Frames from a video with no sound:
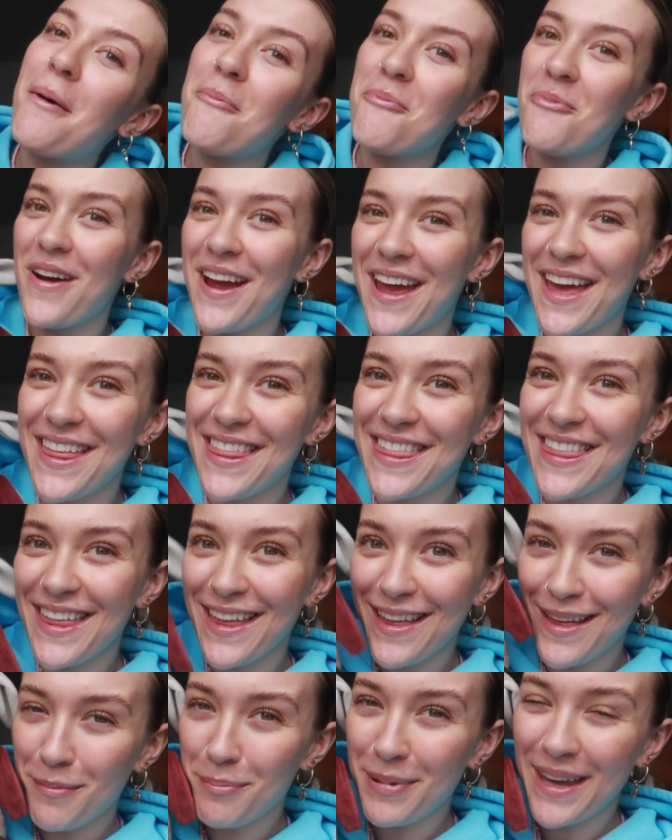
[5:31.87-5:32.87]
I'm with
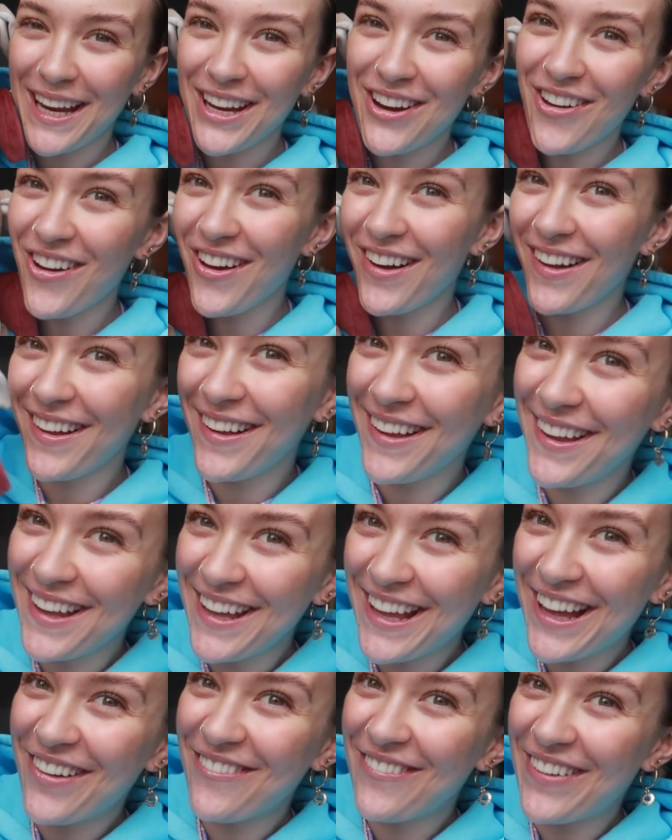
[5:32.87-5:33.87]
Peanut,
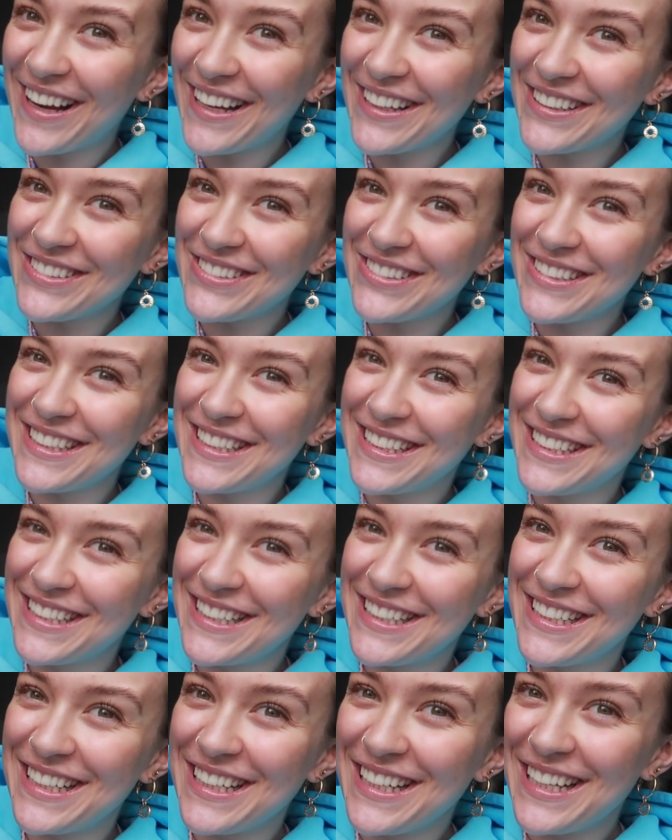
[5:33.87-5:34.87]
my little
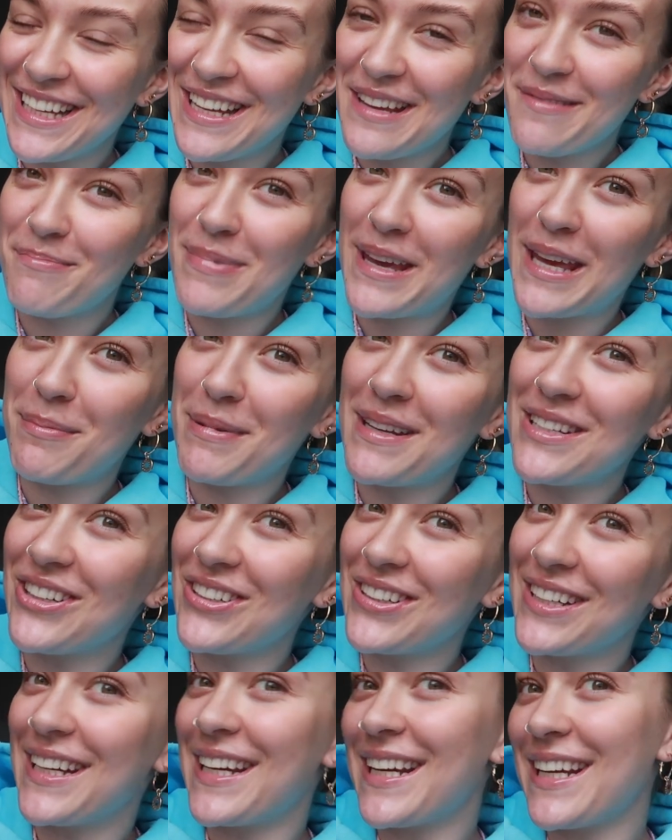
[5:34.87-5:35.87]
baby
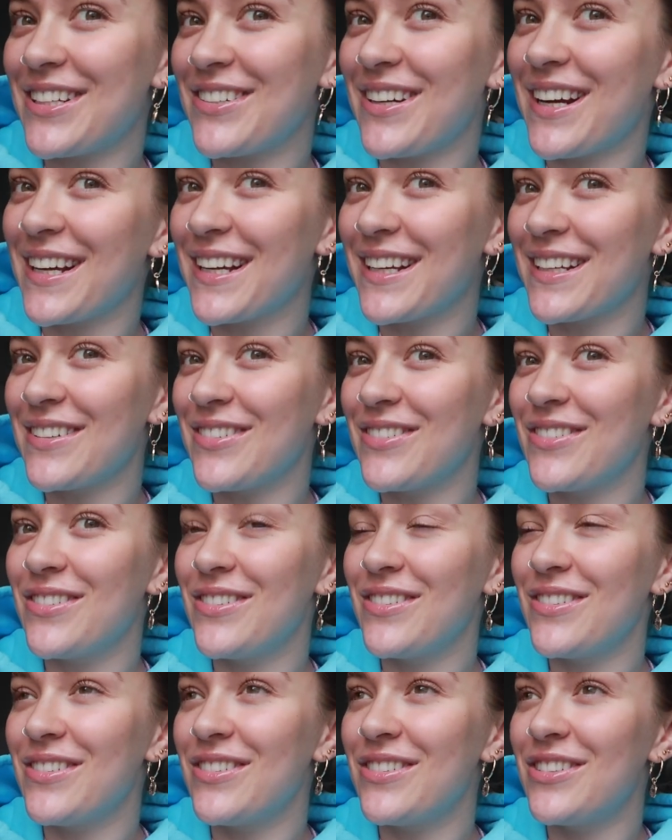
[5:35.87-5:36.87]
donkey dragon.
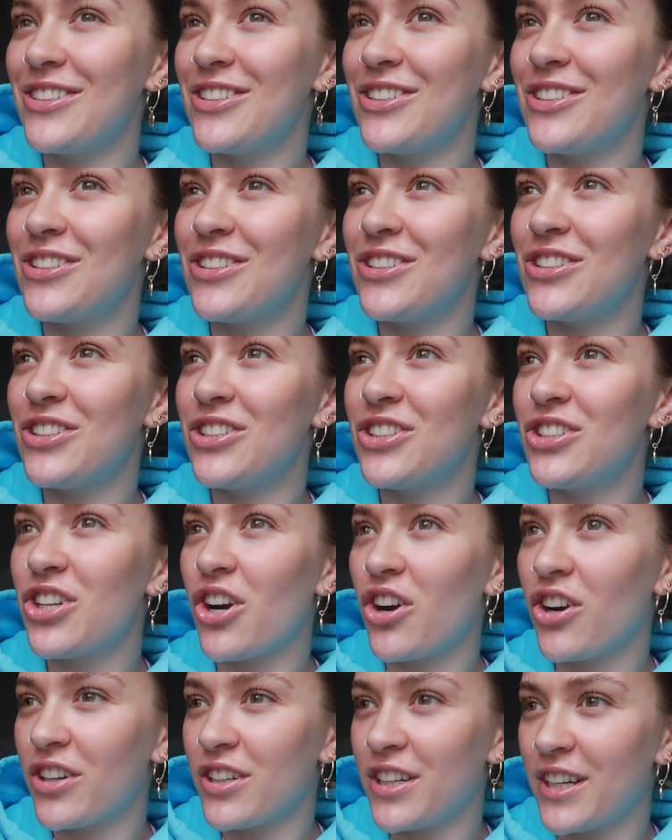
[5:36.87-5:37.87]

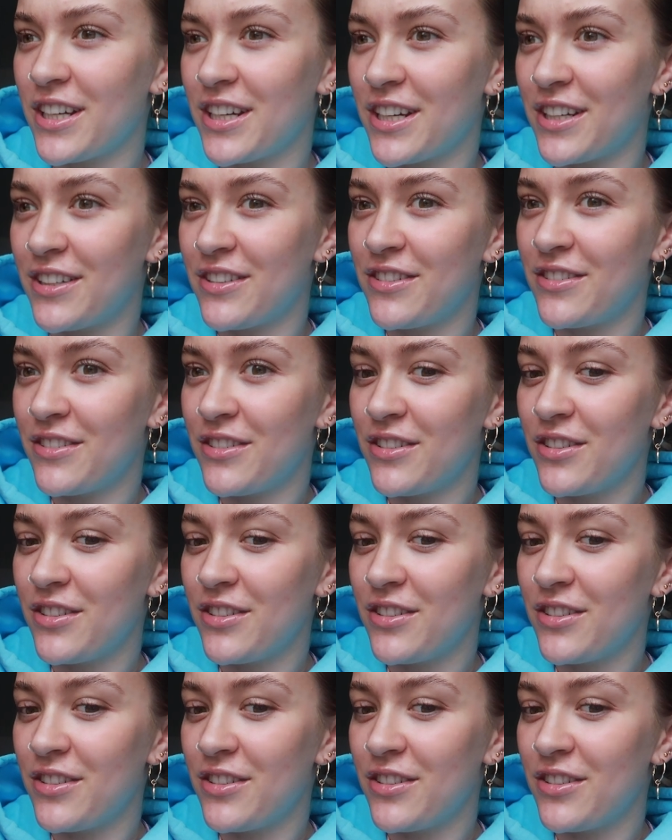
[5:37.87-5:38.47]
Donkagon.